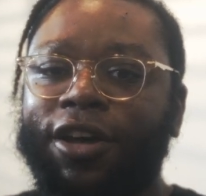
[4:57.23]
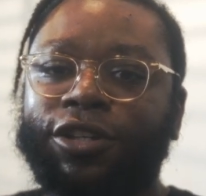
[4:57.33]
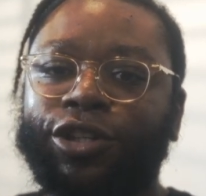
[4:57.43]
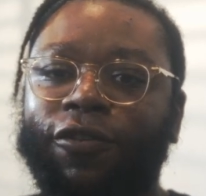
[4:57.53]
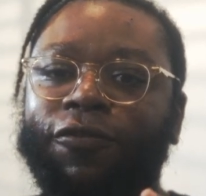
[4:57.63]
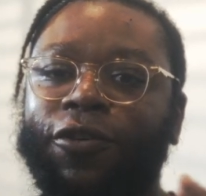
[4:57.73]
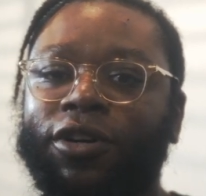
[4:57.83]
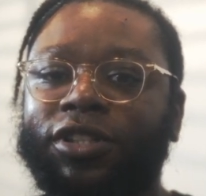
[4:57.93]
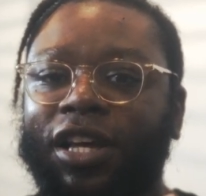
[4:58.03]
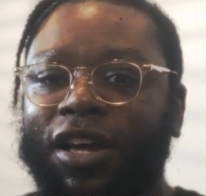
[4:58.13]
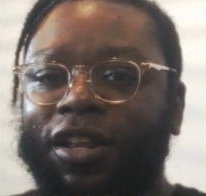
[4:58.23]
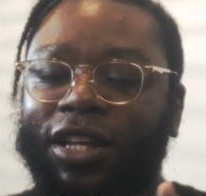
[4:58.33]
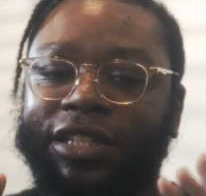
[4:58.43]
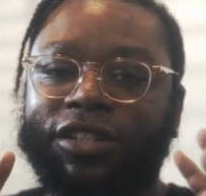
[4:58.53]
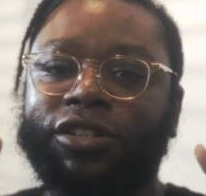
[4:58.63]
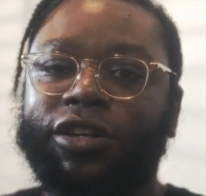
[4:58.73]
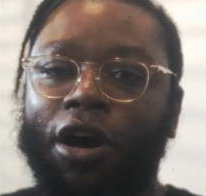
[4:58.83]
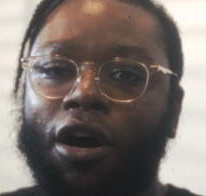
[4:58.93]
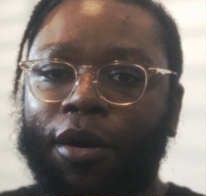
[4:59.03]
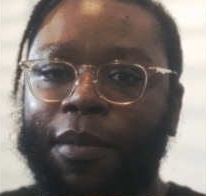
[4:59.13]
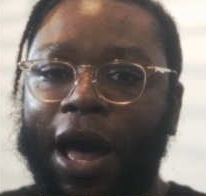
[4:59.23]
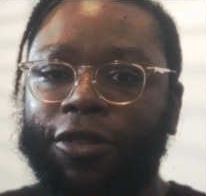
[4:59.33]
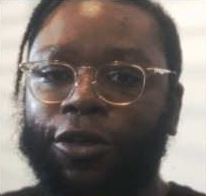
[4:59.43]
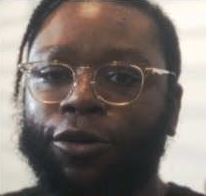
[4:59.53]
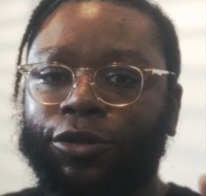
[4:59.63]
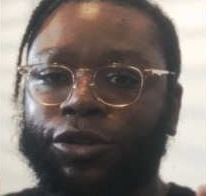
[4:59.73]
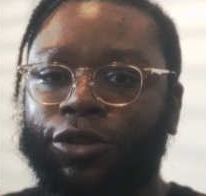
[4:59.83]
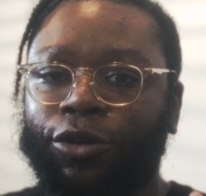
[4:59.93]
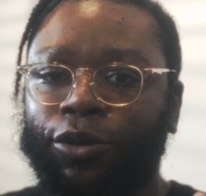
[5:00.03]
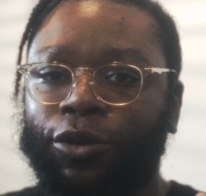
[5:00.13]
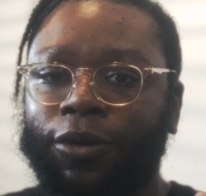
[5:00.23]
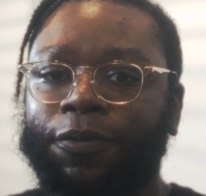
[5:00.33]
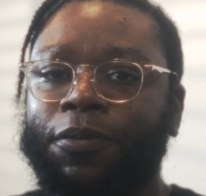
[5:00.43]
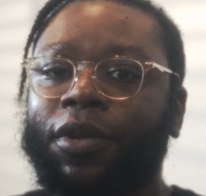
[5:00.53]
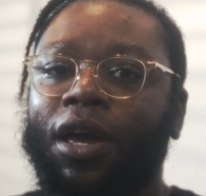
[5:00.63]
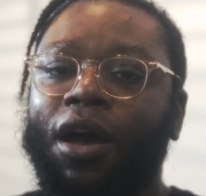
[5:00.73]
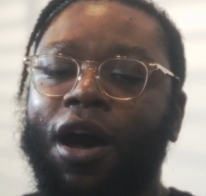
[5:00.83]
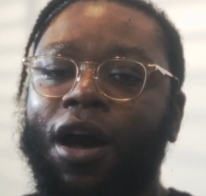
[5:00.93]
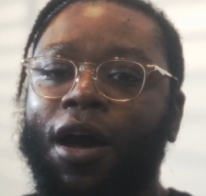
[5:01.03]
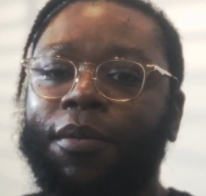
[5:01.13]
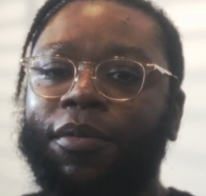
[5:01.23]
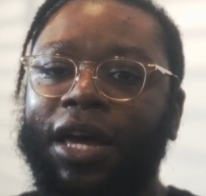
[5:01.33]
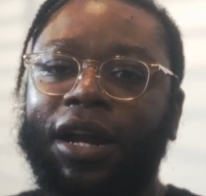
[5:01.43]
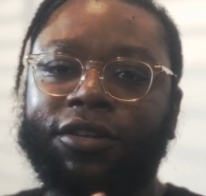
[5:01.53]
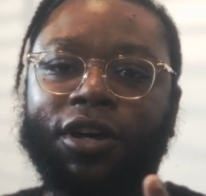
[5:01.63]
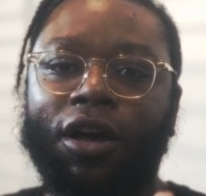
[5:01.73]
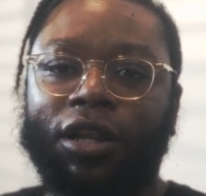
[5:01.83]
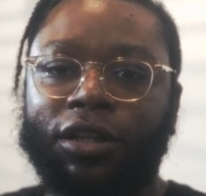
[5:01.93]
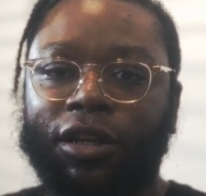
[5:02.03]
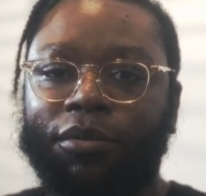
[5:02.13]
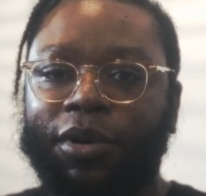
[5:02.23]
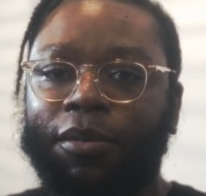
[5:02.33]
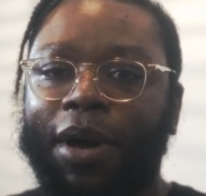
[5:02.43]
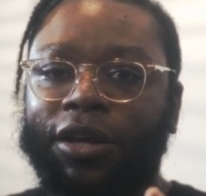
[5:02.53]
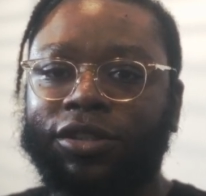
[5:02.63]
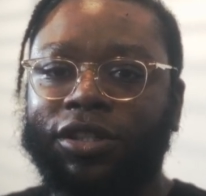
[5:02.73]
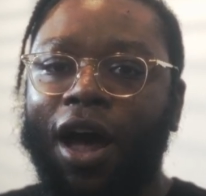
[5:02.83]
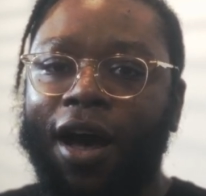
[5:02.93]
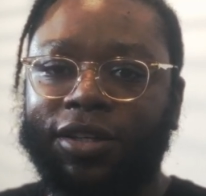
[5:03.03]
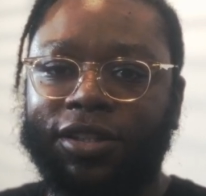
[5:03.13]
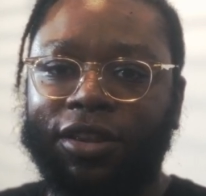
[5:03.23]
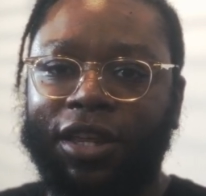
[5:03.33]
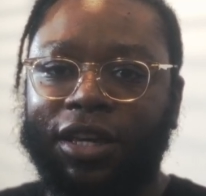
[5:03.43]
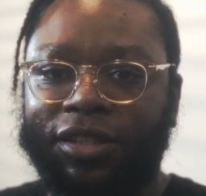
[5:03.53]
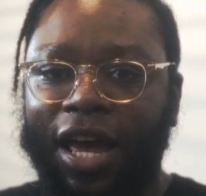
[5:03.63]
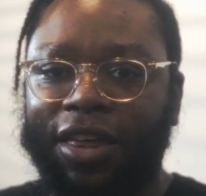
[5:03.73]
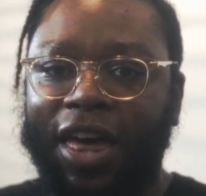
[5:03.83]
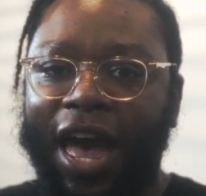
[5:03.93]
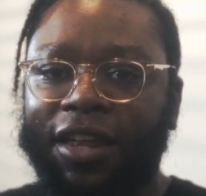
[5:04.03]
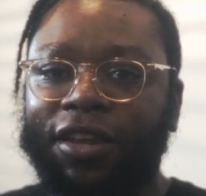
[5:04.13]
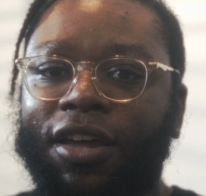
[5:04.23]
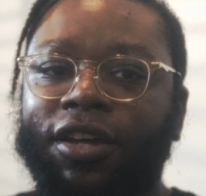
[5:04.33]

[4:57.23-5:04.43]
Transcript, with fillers: So, first, let's just talk about those two um, and I'll talk a little bit about stocks and things like that,